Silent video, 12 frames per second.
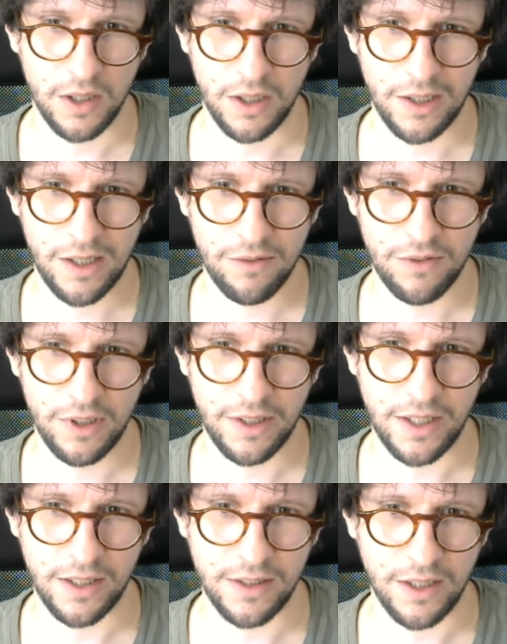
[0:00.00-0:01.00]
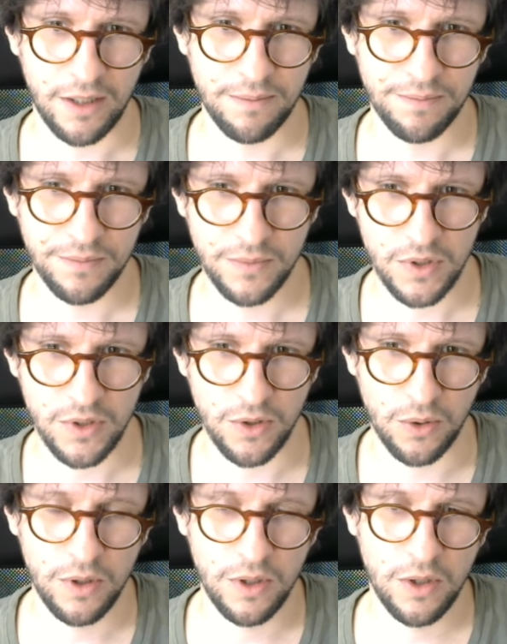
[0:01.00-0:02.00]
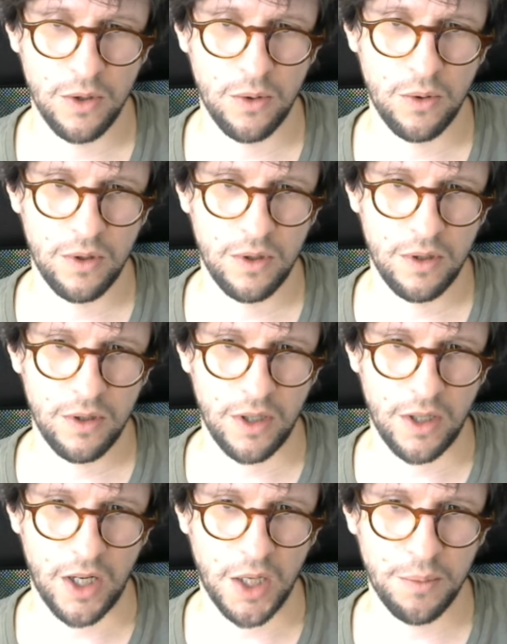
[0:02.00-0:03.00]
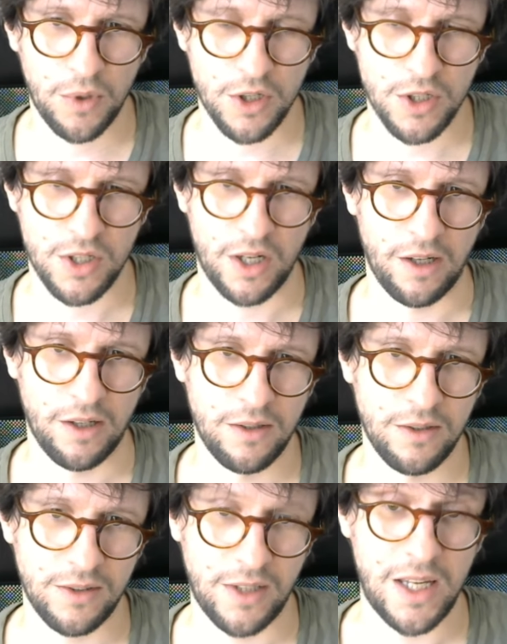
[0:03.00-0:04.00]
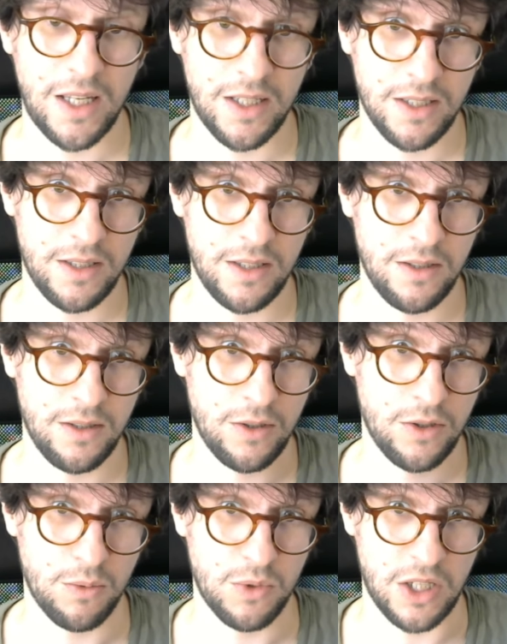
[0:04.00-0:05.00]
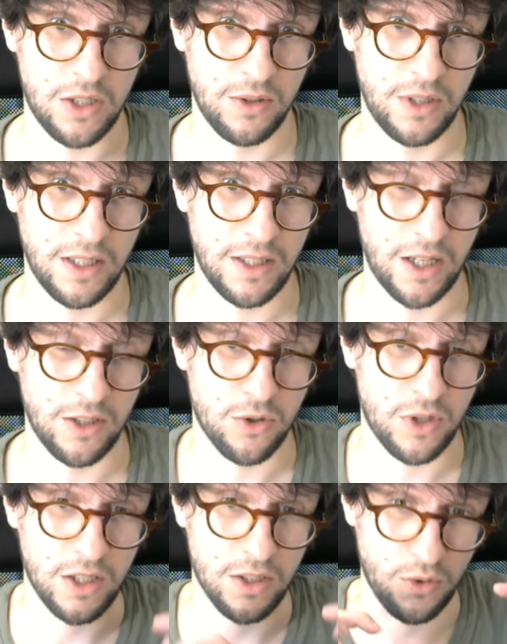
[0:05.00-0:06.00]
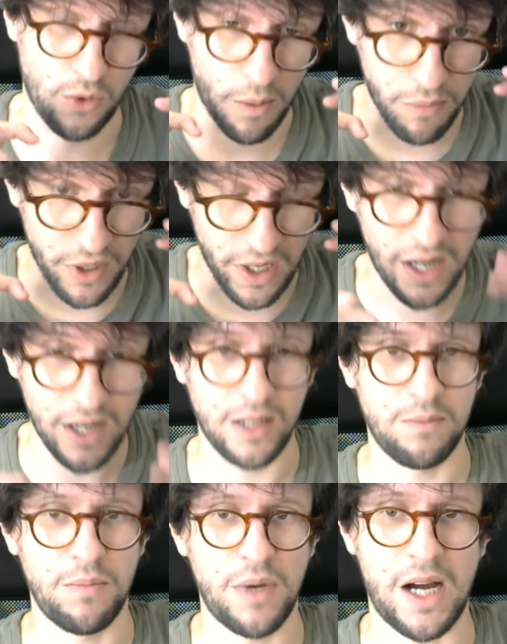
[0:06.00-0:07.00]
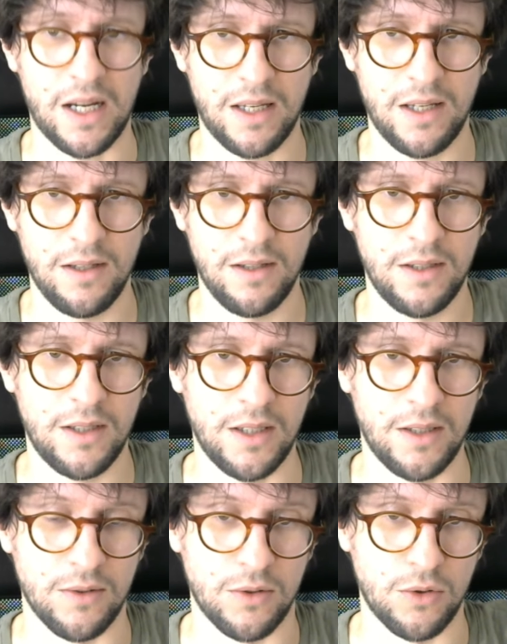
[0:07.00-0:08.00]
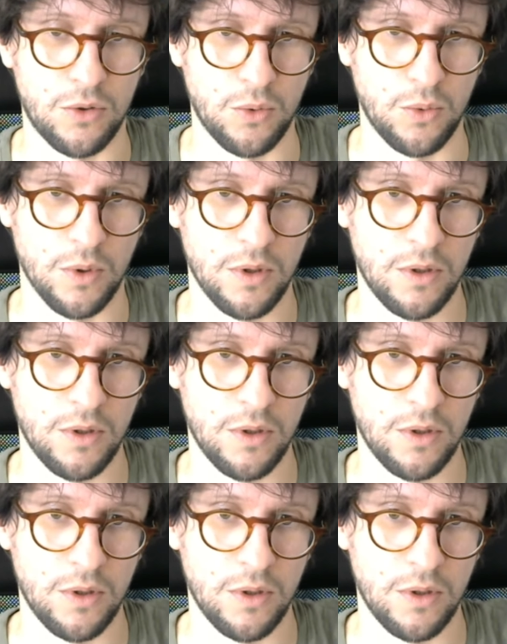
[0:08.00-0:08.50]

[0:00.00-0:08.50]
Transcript: level data. So unmarshal takes some JSON data and tries to apply it back into,